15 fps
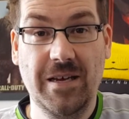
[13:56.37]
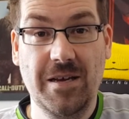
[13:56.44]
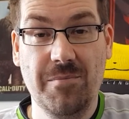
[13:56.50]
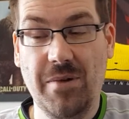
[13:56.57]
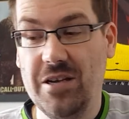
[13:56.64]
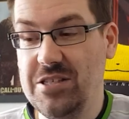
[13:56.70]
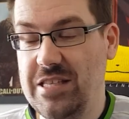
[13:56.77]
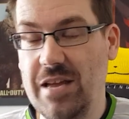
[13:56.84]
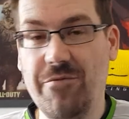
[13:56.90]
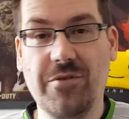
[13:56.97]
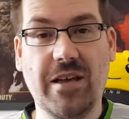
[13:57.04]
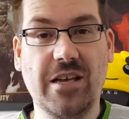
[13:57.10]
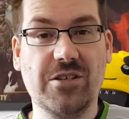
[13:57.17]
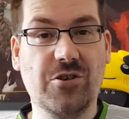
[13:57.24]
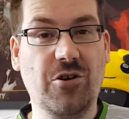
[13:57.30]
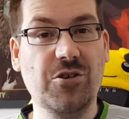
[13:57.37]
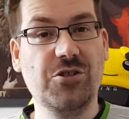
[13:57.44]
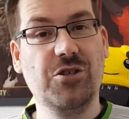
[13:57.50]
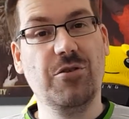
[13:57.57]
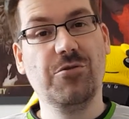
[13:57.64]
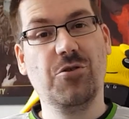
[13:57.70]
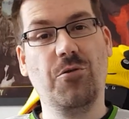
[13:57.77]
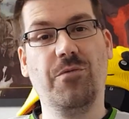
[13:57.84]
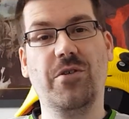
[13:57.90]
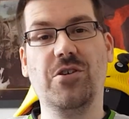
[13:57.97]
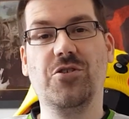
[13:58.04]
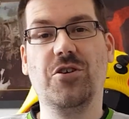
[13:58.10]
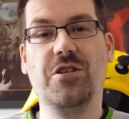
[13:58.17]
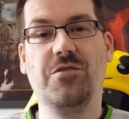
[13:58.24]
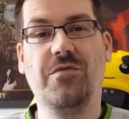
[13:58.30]
But it's Dave from King's Consoles. Hopefully you
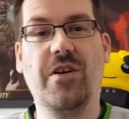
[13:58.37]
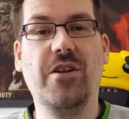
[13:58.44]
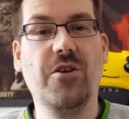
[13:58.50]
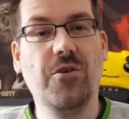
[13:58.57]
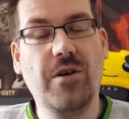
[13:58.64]
enjoyed this video.